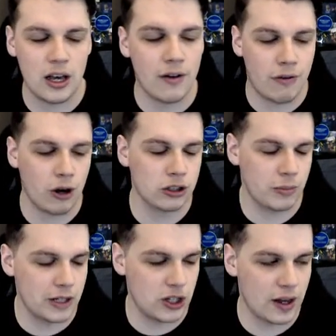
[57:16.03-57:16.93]
forgot to
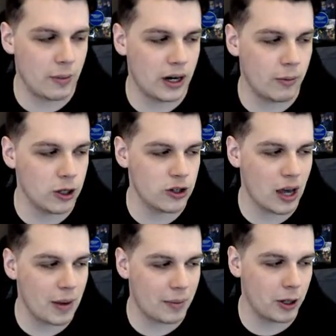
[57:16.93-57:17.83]
mention that when I wanted to
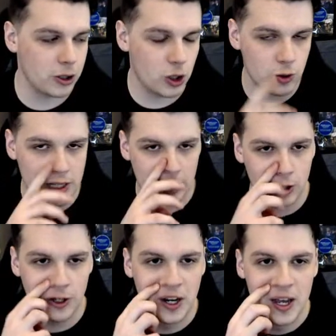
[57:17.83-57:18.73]
get back, because you said,
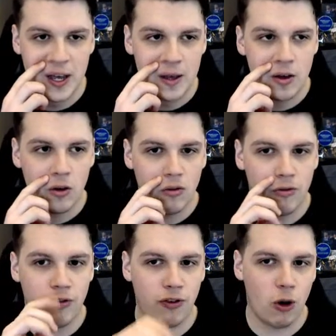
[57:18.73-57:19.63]
Con,
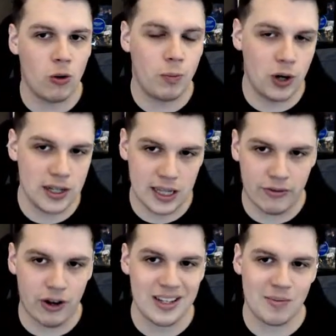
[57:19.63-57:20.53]
for
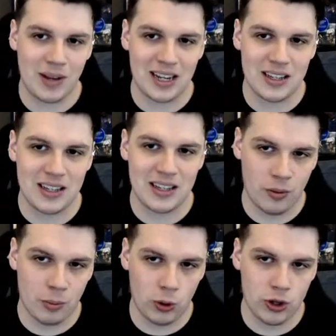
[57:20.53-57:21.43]
Pulisic, for his ability on
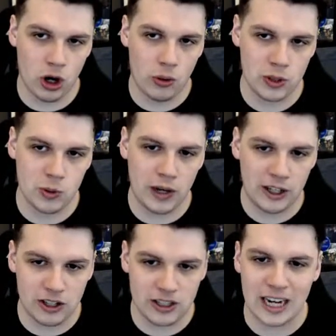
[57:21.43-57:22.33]
the ball, you're almost
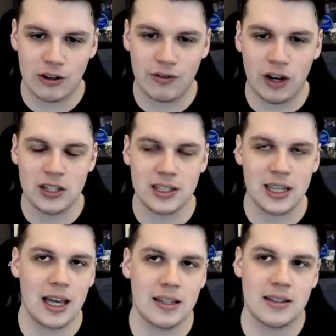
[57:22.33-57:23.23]
willing to sacrifice
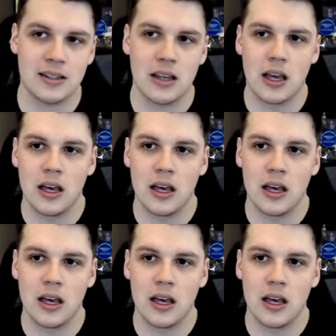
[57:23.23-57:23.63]
the